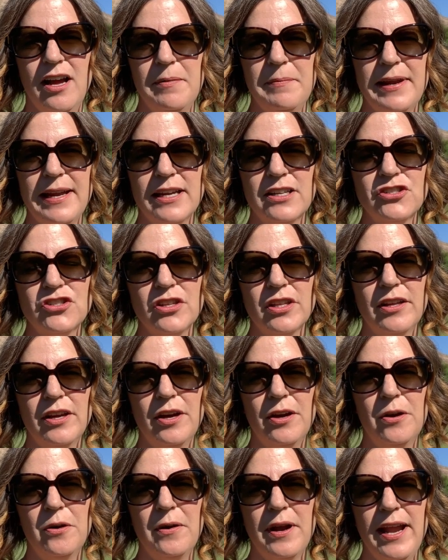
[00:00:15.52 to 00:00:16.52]
I'm Angela
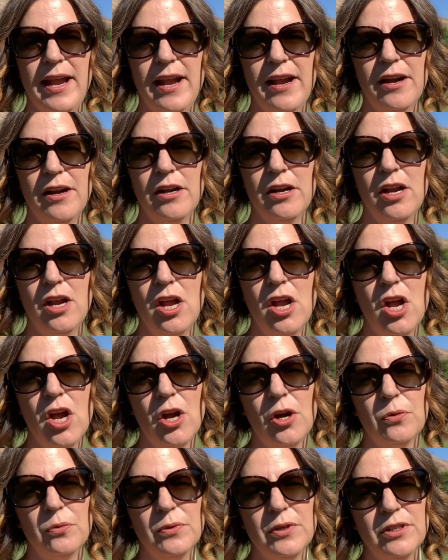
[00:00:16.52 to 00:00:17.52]
O'Hare,
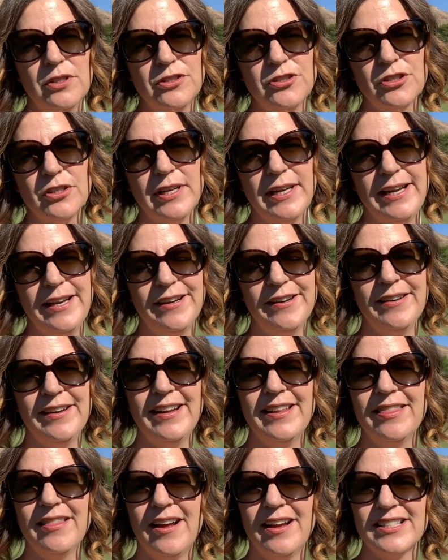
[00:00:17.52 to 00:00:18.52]
a realtor here
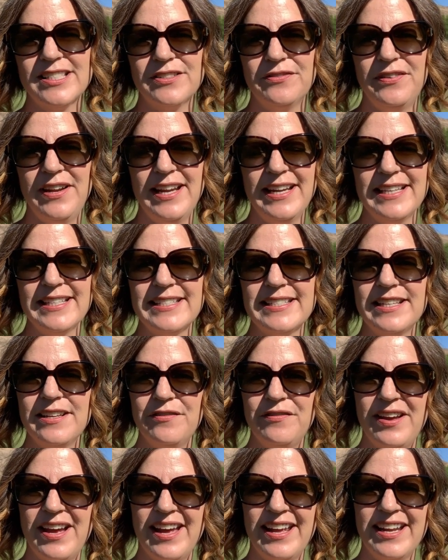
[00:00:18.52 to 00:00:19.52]
in Las Vegas,
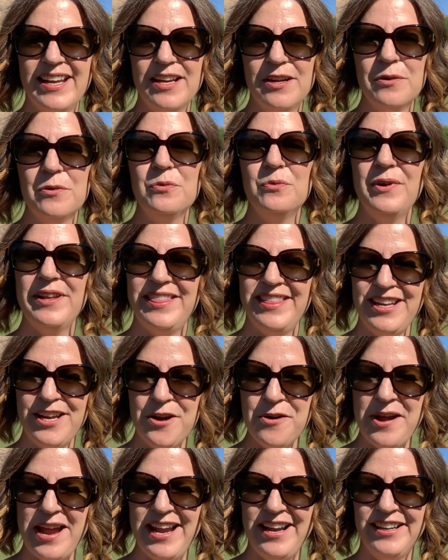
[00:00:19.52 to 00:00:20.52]
Nevada with the
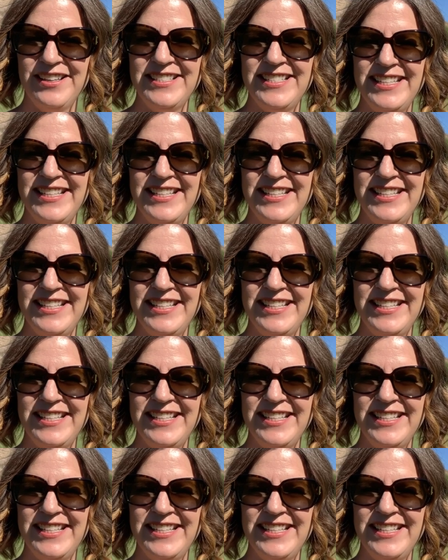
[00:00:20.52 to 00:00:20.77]
O'Hare